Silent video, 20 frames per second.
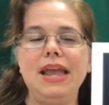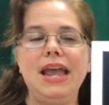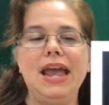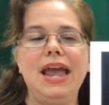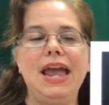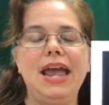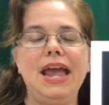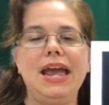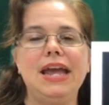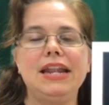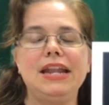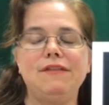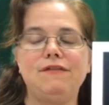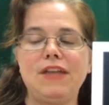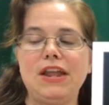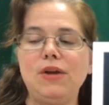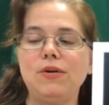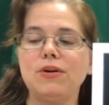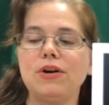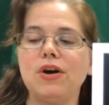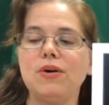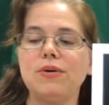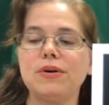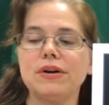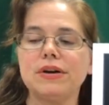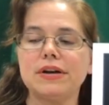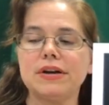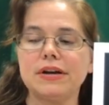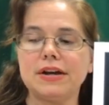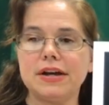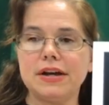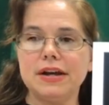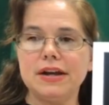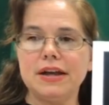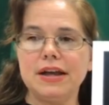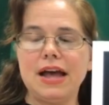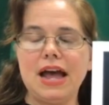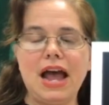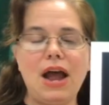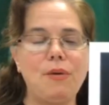And if they don't go K,
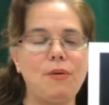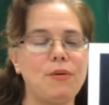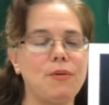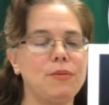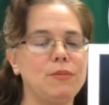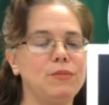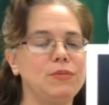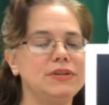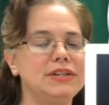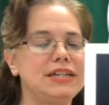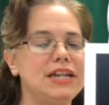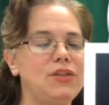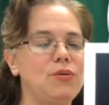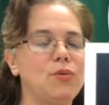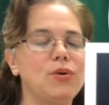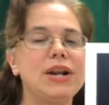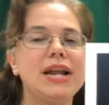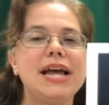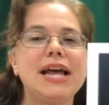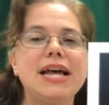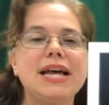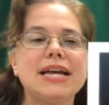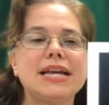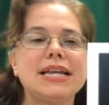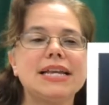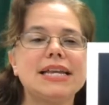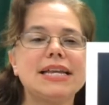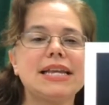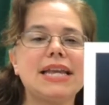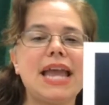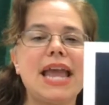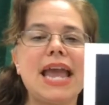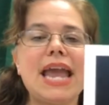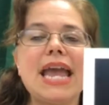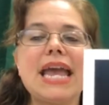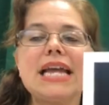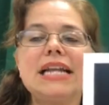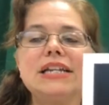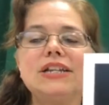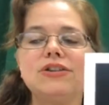I will say the word
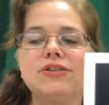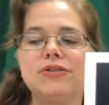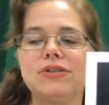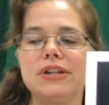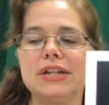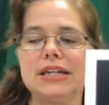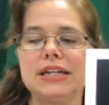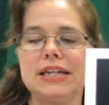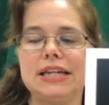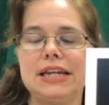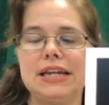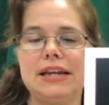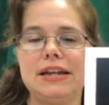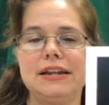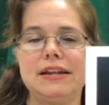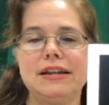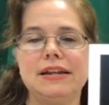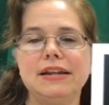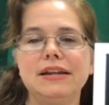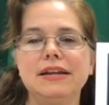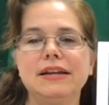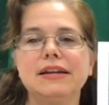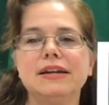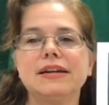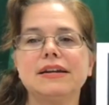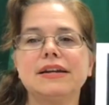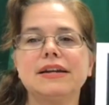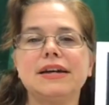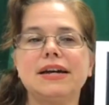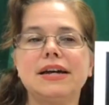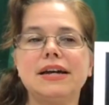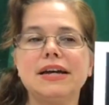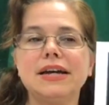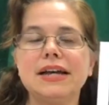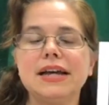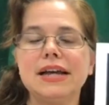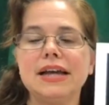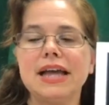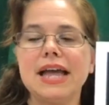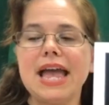candle again.
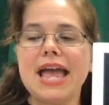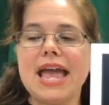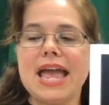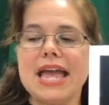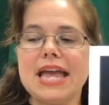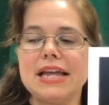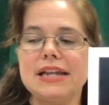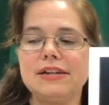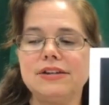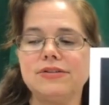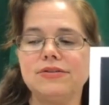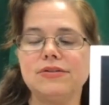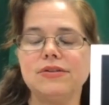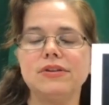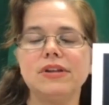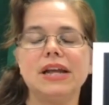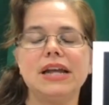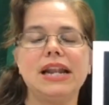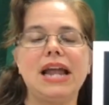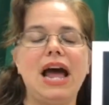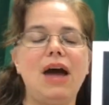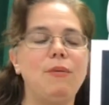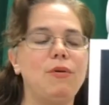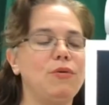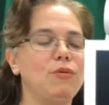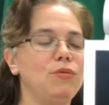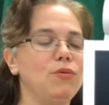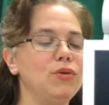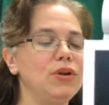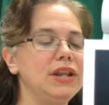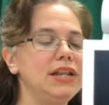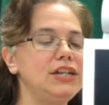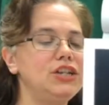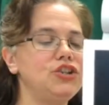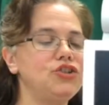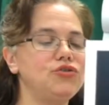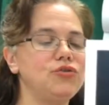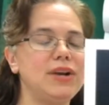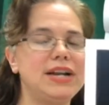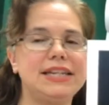Candle. And I will really
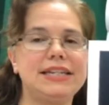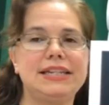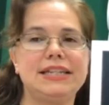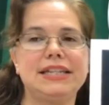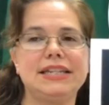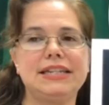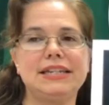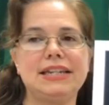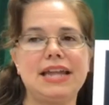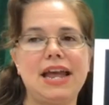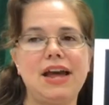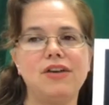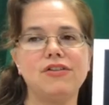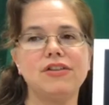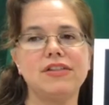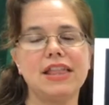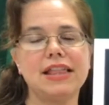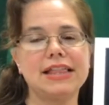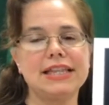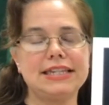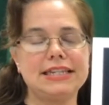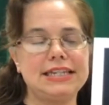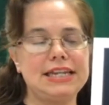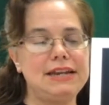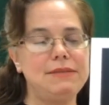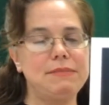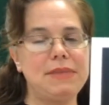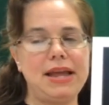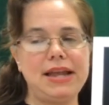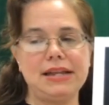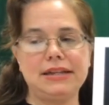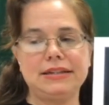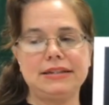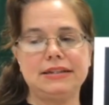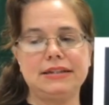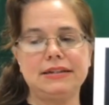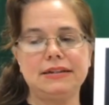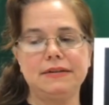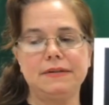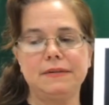stress the sound that the C
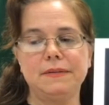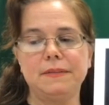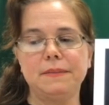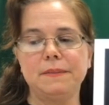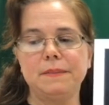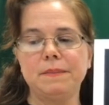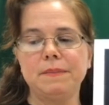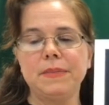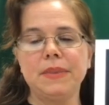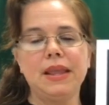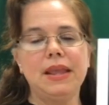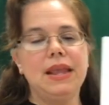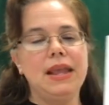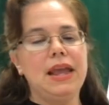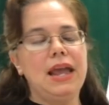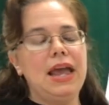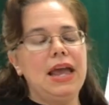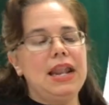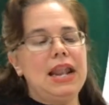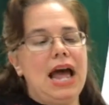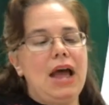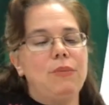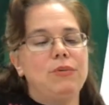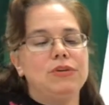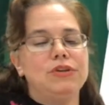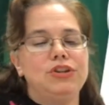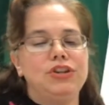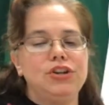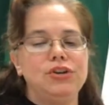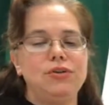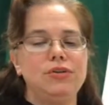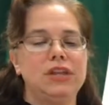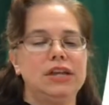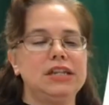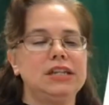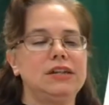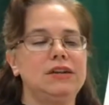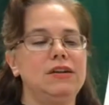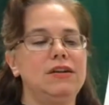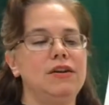makes. And I will do
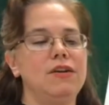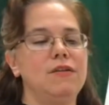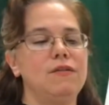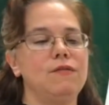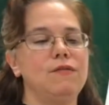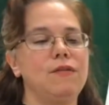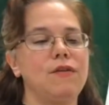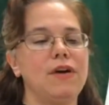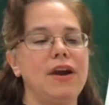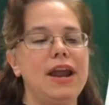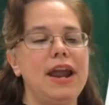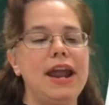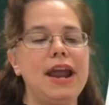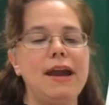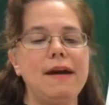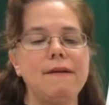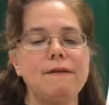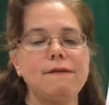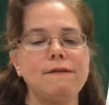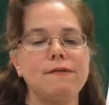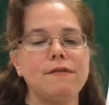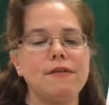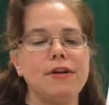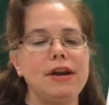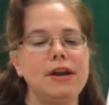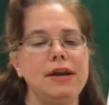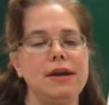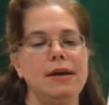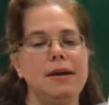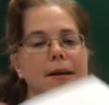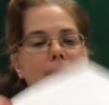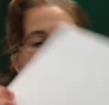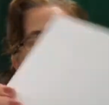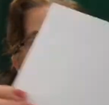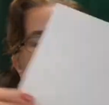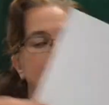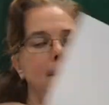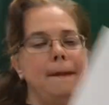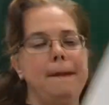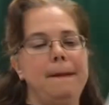this for every
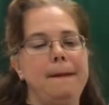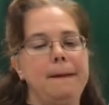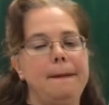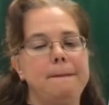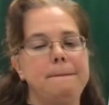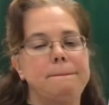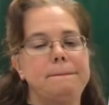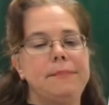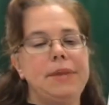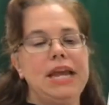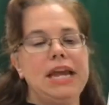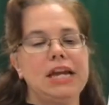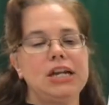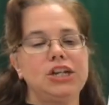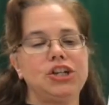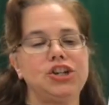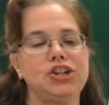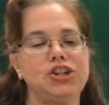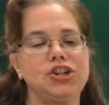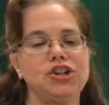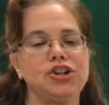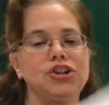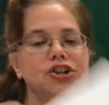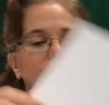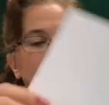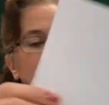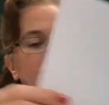picture